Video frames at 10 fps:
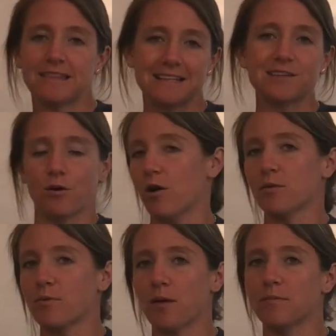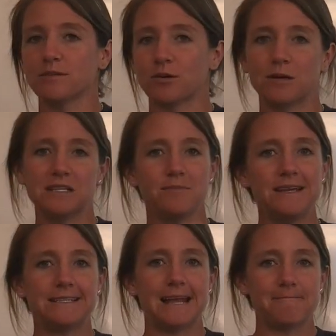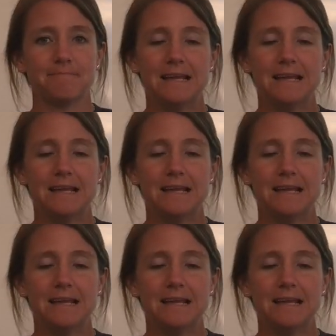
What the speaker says: that's how all the problems are going to be today.